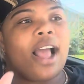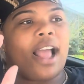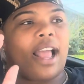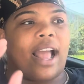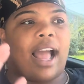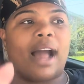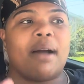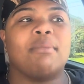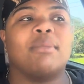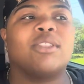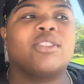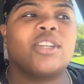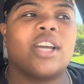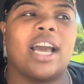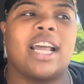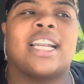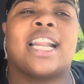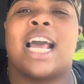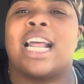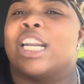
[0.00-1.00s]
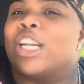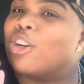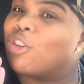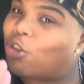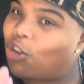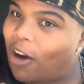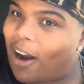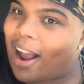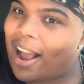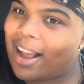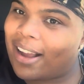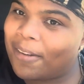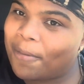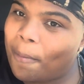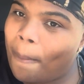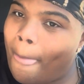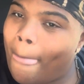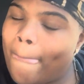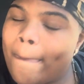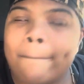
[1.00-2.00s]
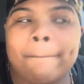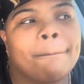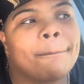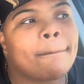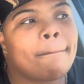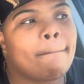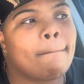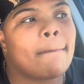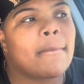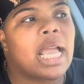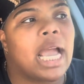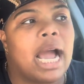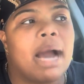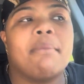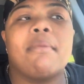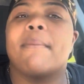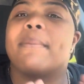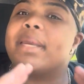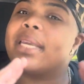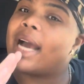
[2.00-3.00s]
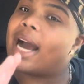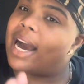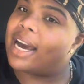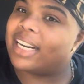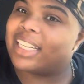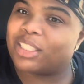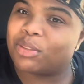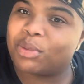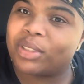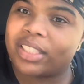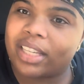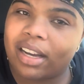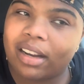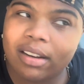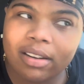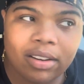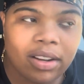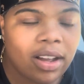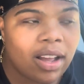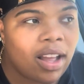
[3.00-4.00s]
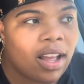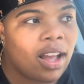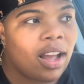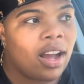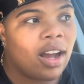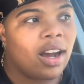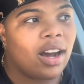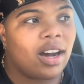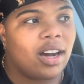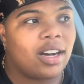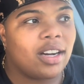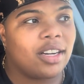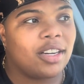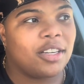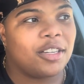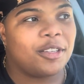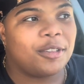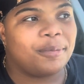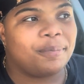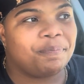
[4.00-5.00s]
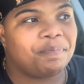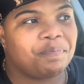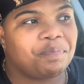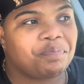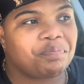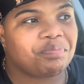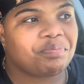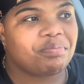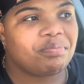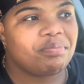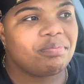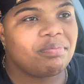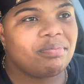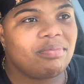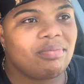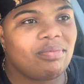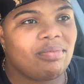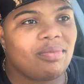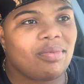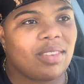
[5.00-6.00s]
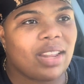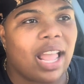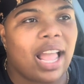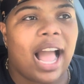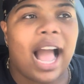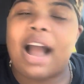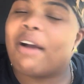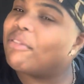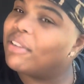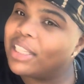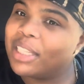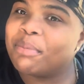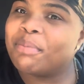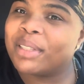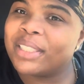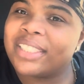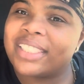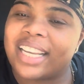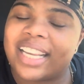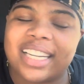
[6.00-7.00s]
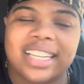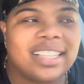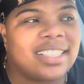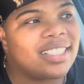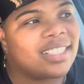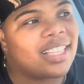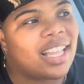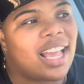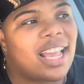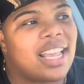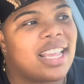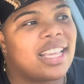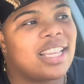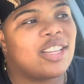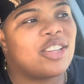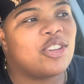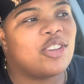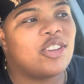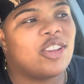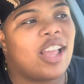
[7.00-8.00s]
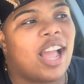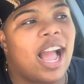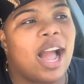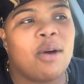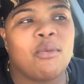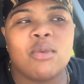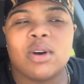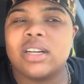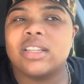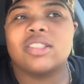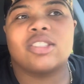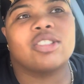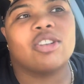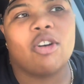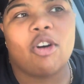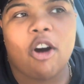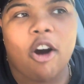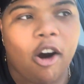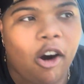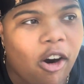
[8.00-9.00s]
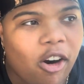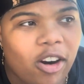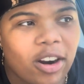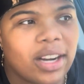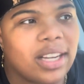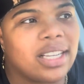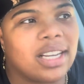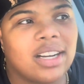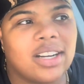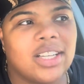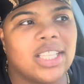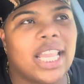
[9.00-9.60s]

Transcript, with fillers: I'm going to try not to cry. I'm going to be honest with y'all. Um, I really appreciate it. Like, I worked so hard, y'all.